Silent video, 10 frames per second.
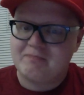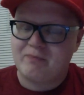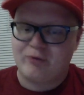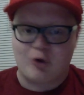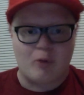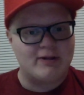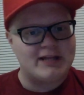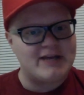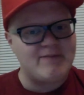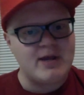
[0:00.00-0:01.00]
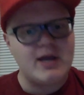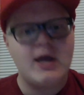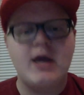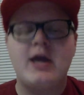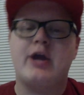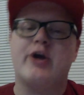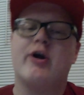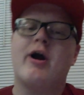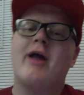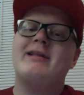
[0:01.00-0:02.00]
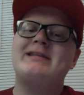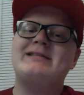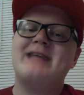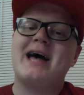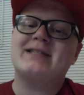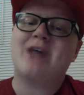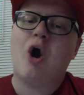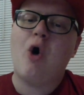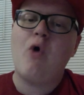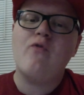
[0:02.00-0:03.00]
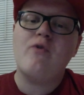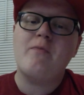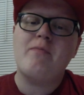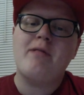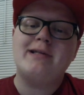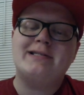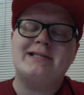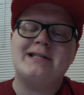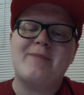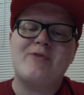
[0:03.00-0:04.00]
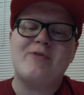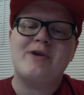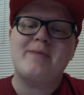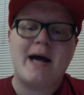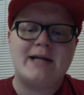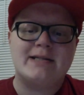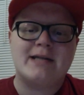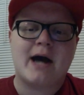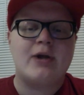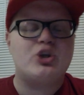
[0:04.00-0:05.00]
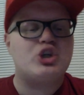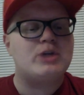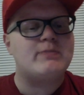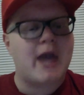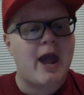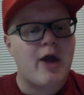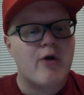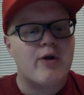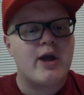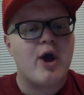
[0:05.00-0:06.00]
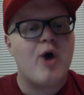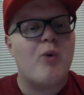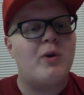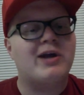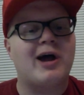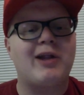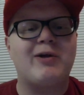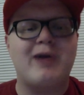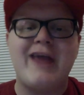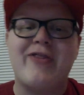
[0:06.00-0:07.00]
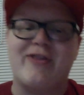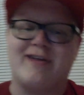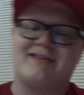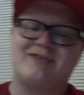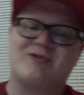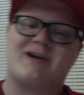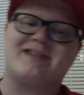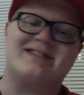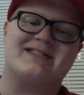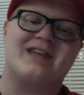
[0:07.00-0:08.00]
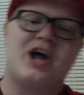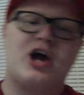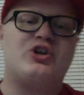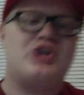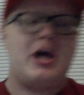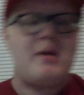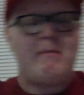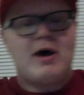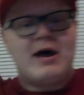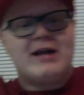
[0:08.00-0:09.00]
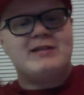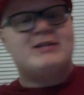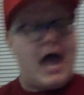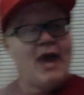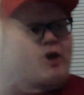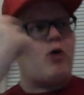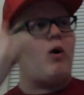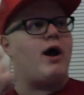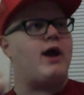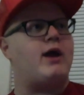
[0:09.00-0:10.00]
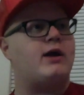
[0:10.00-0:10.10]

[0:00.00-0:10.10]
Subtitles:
Don't believe me? Here, let's ask Overblood celebrity mascot Jim Carrey what color he thinks the dress is. Jim, take it away.